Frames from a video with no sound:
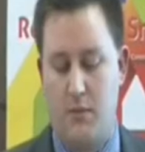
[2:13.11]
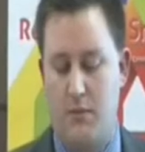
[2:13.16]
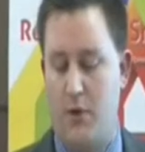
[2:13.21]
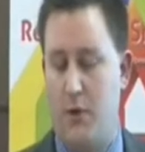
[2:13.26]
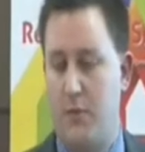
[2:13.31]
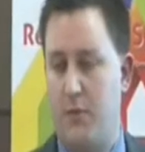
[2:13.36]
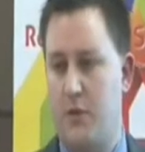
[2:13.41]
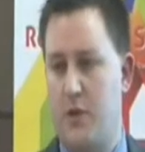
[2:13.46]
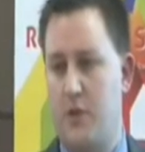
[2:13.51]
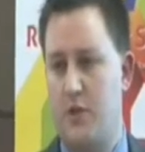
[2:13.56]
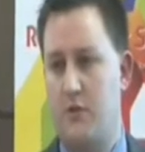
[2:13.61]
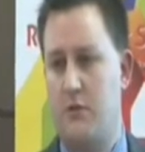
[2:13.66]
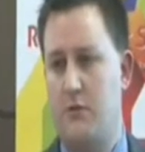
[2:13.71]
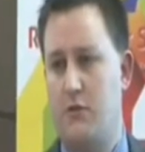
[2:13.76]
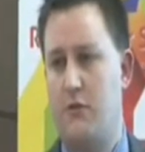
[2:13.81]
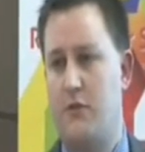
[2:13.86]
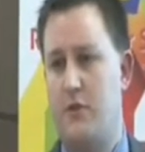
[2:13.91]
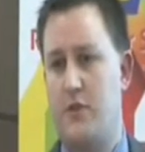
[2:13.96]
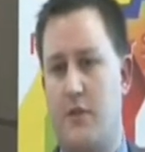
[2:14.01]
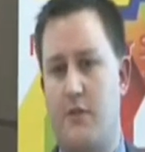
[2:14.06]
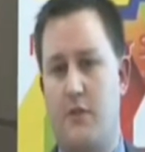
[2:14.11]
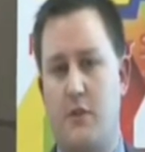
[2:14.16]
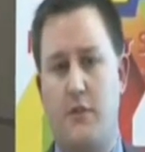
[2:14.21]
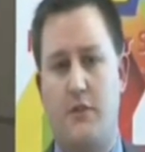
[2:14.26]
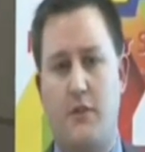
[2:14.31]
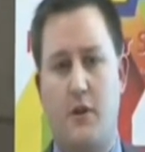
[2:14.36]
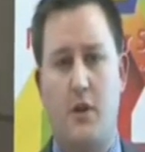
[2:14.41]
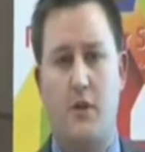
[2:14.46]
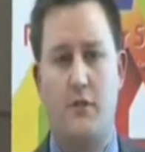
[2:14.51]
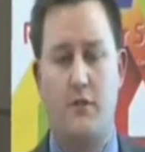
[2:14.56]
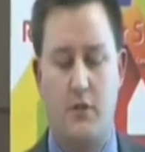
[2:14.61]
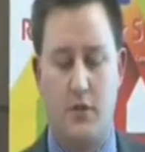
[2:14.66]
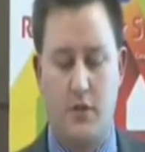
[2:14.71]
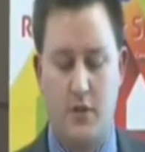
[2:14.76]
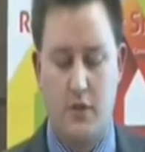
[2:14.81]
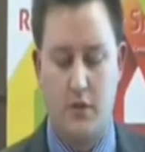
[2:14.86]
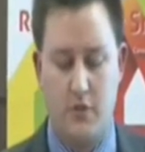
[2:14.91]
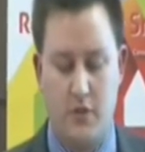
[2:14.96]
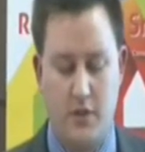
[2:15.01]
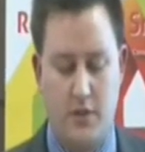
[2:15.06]
Population of over 75 will
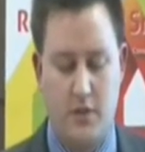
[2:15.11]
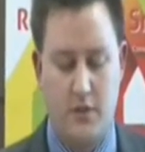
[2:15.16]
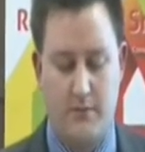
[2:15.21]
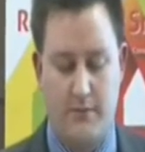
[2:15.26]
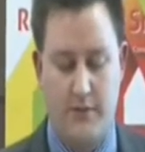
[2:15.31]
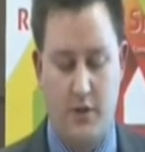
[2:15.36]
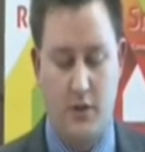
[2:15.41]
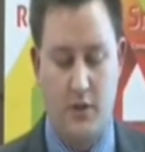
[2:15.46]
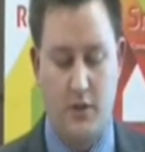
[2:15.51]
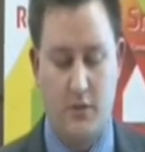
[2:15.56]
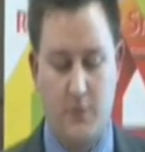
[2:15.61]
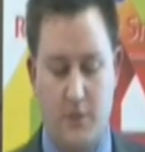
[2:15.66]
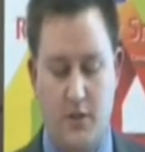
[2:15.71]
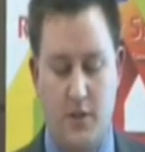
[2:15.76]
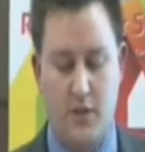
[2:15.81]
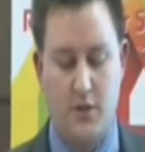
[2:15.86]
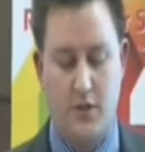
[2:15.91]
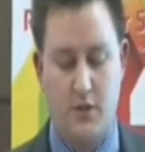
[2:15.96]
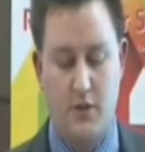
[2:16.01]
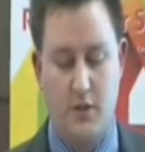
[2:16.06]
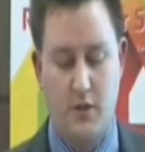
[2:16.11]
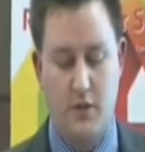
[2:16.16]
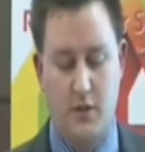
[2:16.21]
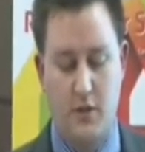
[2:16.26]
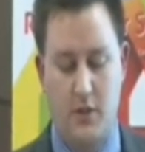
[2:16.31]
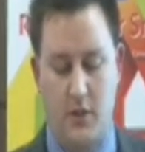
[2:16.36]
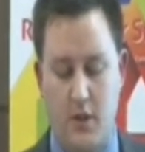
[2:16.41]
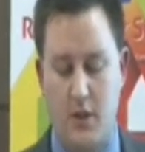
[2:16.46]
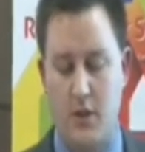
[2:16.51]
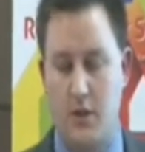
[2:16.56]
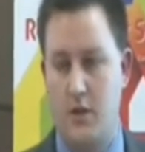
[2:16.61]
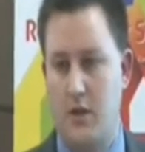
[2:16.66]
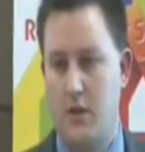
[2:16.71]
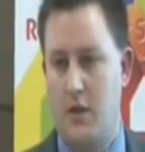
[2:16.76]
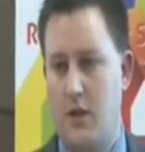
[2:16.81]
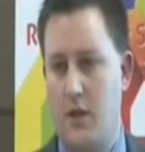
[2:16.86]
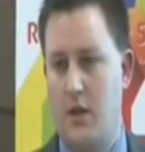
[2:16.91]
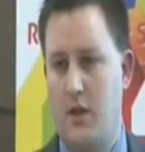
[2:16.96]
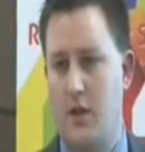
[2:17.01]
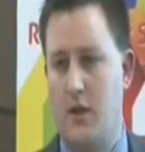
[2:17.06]
increase fairly substantially,
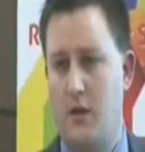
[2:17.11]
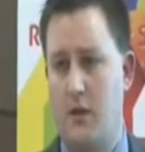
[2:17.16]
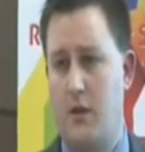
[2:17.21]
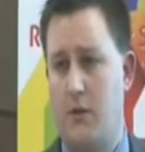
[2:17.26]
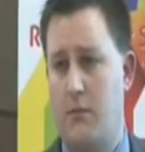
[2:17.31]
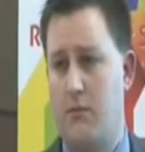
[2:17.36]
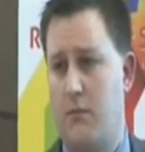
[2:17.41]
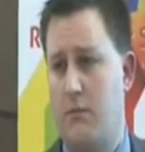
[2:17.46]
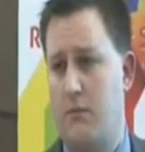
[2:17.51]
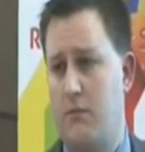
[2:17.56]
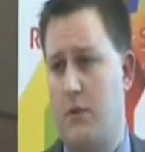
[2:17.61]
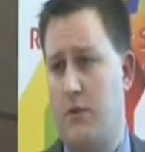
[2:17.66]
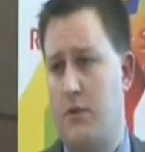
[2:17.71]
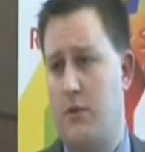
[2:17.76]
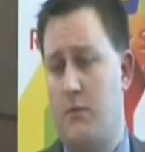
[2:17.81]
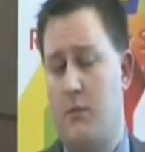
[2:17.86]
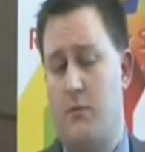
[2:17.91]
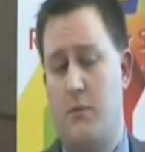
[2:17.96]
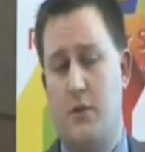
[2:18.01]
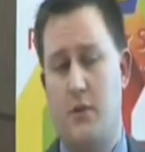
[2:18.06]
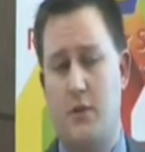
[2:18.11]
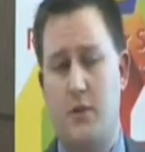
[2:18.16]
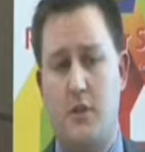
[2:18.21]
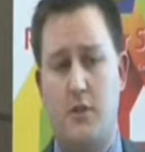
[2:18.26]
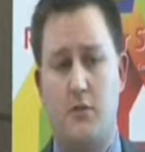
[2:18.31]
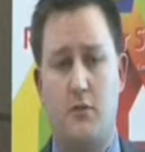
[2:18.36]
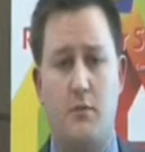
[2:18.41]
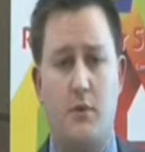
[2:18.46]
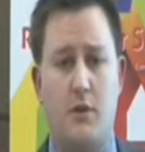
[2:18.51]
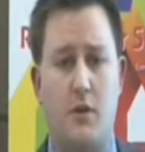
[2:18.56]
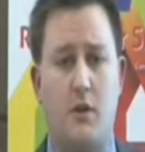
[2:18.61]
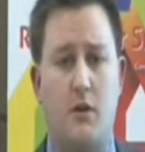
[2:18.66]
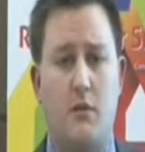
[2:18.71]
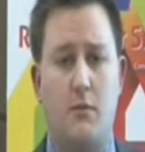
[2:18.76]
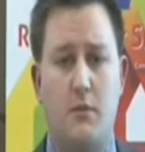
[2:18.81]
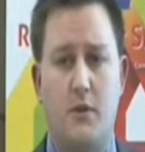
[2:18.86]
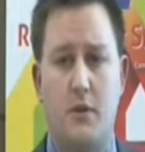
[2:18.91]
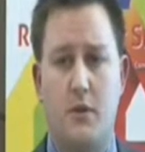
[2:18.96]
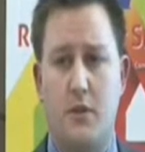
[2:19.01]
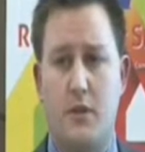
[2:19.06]
and multi-morbidities will
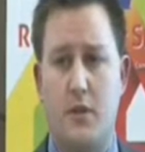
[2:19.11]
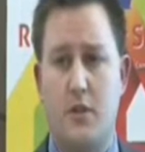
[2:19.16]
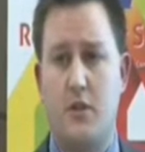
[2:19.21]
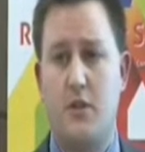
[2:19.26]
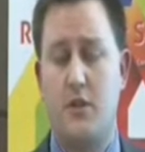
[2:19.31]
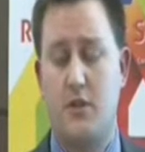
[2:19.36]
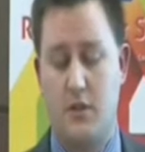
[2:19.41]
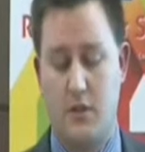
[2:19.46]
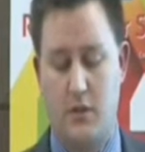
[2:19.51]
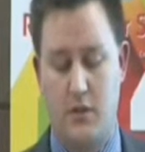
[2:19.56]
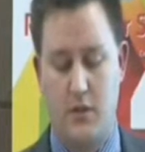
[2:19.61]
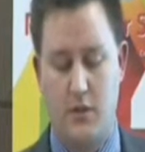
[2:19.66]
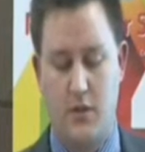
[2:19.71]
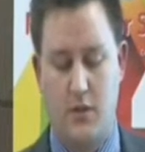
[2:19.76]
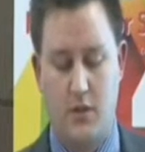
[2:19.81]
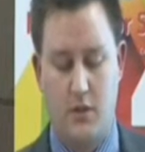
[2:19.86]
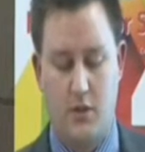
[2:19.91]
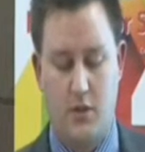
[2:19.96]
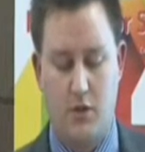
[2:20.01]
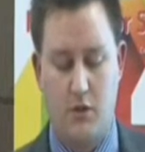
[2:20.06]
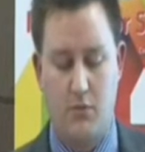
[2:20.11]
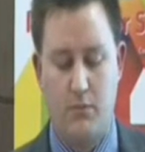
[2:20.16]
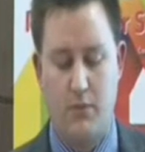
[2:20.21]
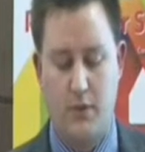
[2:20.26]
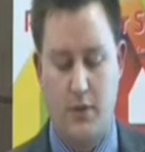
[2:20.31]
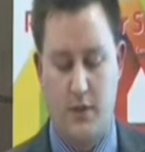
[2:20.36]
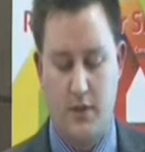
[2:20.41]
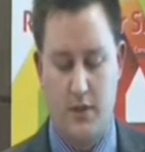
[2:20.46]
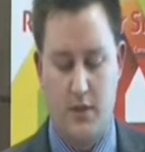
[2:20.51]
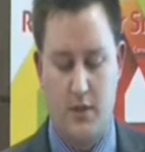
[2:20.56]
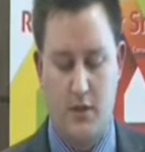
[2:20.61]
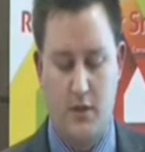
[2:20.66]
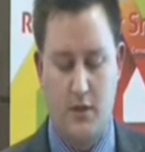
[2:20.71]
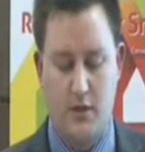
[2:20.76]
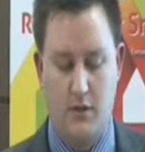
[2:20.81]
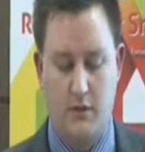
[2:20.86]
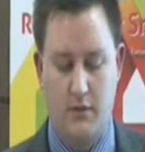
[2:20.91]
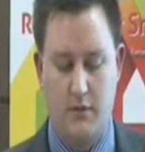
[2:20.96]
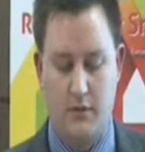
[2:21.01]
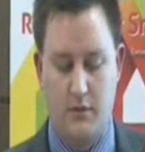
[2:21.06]
become an increasingly complex
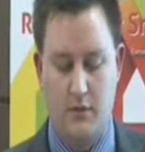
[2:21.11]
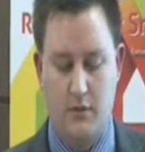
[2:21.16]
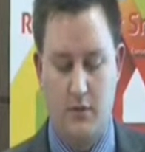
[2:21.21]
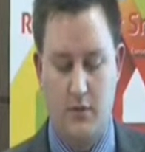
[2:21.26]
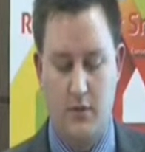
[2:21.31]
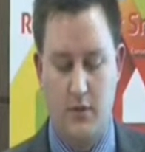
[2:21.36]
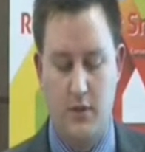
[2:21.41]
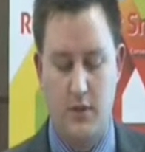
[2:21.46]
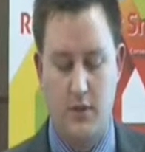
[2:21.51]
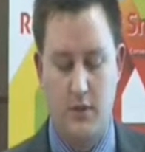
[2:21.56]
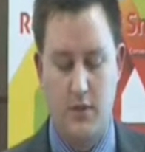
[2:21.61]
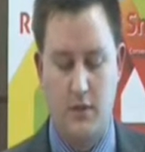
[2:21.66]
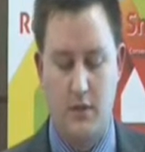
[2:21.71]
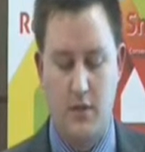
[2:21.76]
area of need.